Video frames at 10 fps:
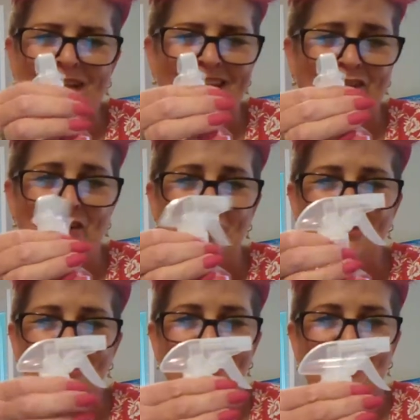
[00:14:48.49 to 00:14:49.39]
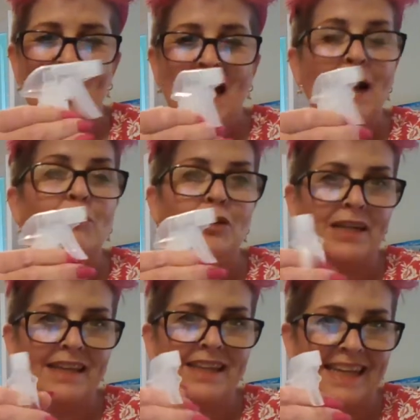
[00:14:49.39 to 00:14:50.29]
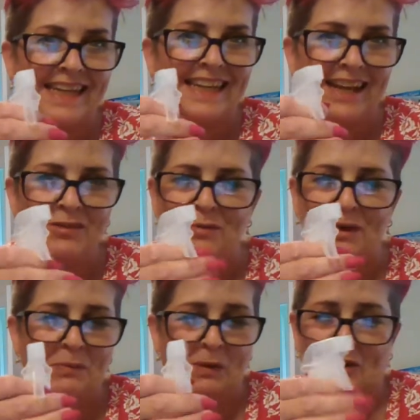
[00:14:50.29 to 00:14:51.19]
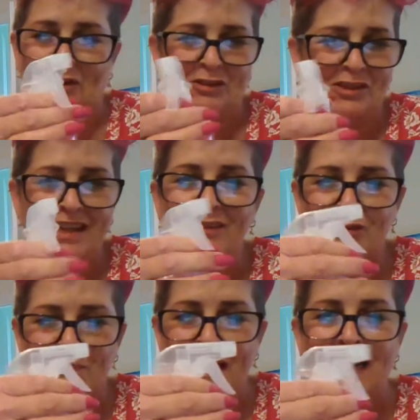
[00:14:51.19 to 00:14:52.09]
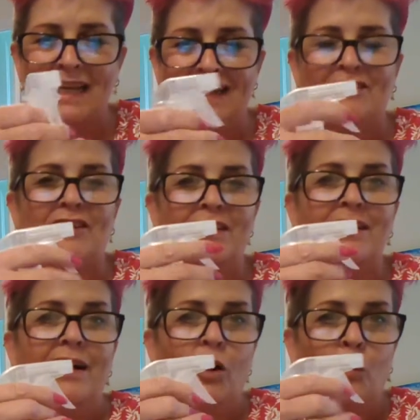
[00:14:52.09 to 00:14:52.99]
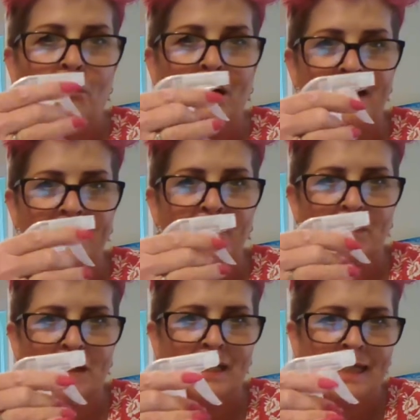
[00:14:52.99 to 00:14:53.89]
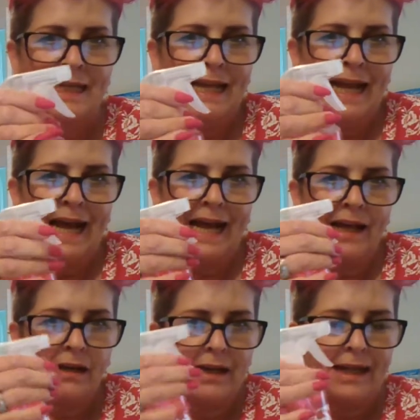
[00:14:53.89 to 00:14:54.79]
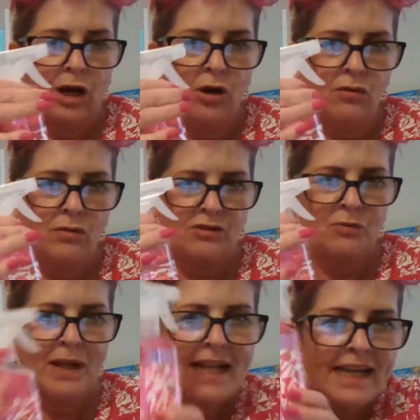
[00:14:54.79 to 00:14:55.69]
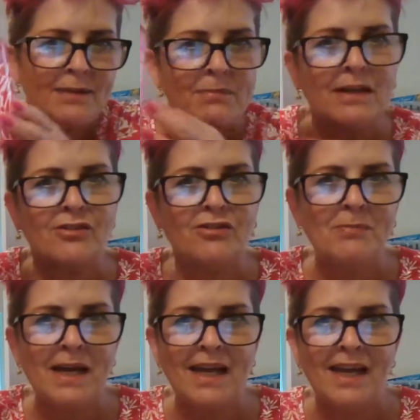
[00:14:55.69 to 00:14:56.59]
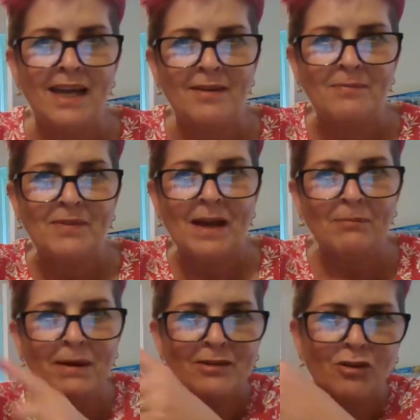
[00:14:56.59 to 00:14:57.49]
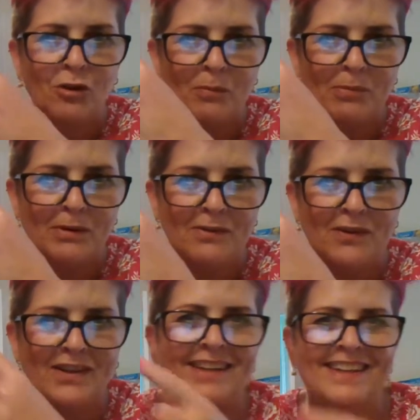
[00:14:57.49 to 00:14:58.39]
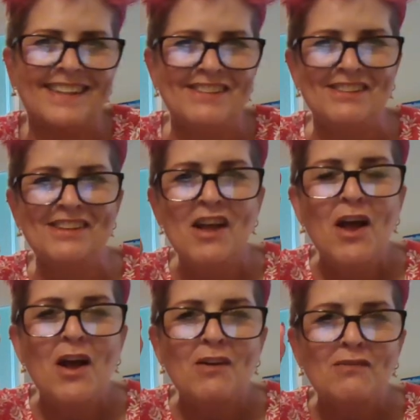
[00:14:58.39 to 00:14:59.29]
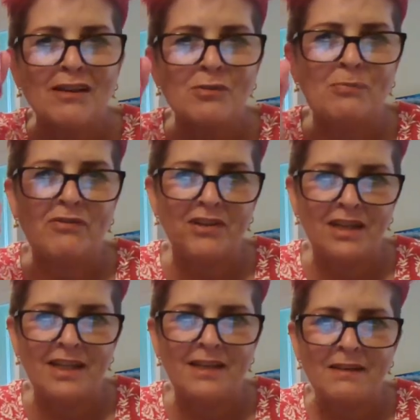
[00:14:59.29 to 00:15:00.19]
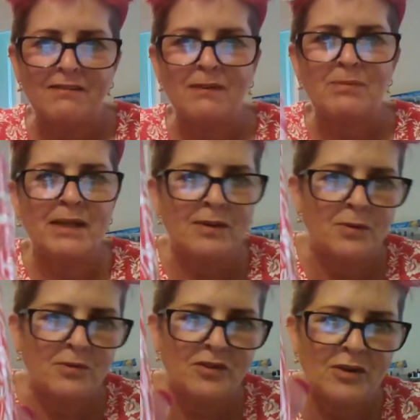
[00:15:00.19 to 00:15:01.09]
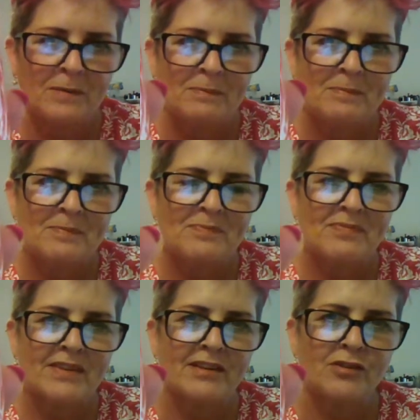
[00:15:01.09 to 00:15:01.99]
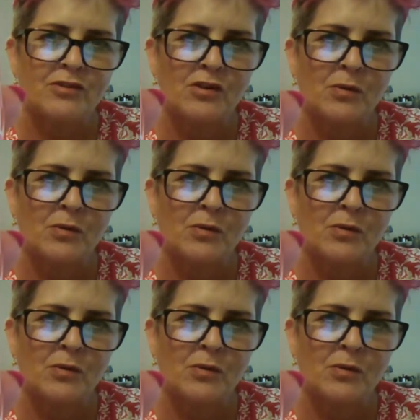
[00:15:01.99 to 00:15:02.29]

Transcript: gorgeous. I'm going to get the kit next week, because that smell is unbelievable. Oh, as well, it matches my hair and my top. Rasp Villa Fabulosa. This